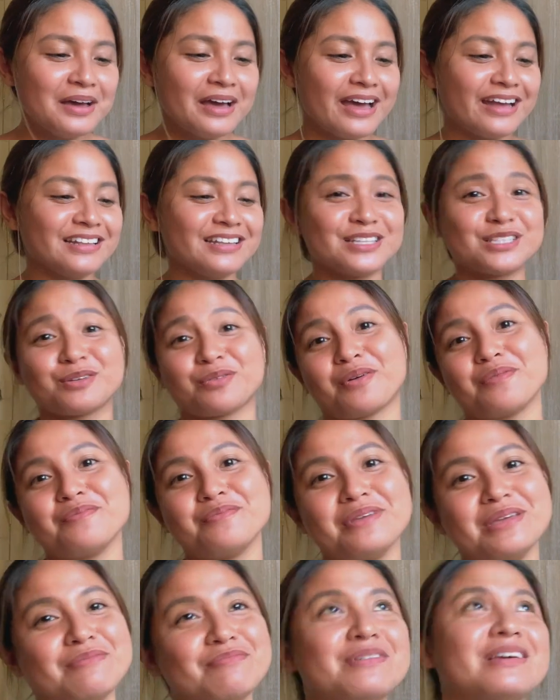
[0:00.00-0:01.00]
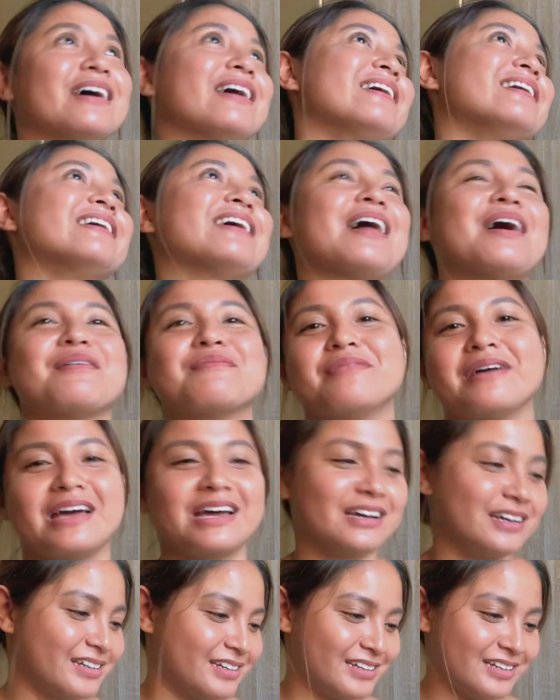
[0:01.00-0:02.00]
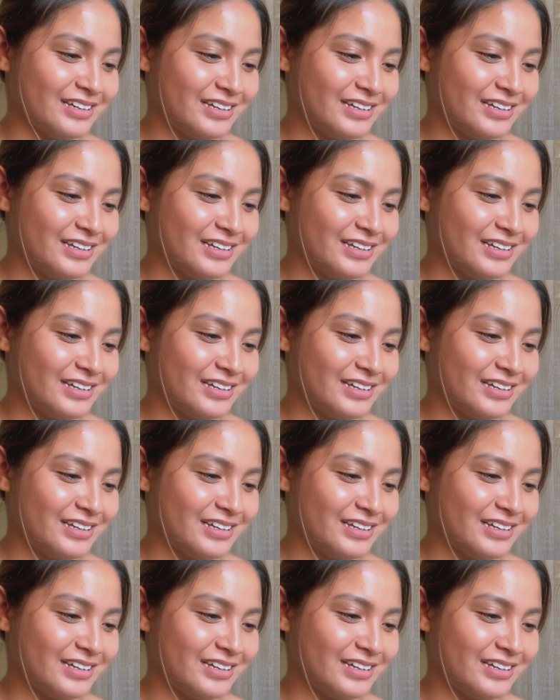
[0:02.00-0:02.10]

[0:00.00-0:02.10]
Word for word: And it's from BPI, grabe.